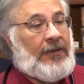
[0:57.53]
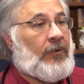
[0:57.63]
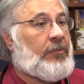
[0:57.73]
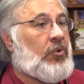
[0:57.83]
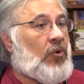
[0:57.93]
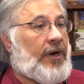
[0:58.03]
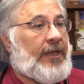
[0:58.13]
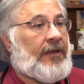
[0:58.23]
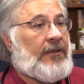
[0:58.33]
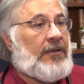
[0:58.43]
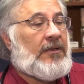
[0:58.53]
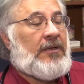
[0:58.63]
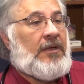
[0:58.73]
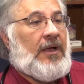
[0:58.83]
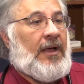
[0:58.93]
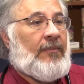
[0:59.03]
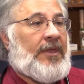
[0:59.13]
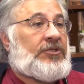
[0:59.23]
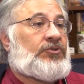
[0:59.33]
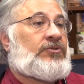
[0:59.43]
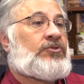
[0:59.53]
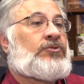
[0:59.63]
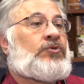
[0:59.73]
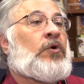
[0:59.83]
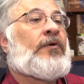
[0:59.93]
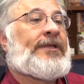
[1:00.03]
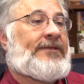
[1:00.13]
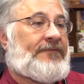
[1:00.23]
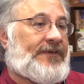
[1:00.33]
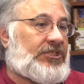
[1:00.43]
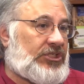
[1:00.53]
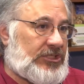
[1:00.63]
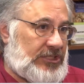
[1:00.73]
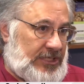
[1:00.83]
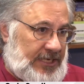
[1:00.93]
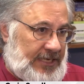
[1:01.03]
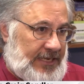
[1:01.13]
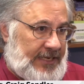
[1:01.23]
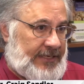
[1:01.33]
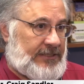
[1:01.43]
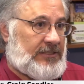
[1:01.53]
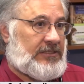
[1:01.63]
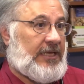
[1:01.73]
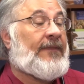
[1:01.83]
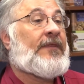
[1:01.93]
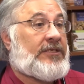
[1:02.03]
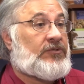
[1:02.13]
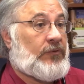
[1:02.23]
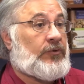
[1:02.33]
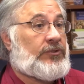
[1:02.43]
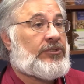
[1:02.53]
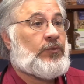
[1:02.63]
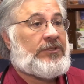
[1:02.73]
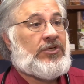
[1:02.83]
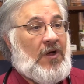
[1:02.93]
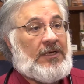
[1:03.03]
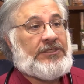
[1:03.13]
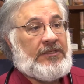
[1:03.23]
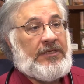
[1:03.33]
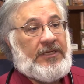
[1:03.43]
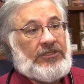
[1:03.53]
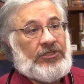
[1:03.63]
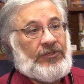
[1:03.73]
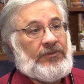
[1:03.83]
reporting um, that taurine deficiency is in these foods is what's causing the issue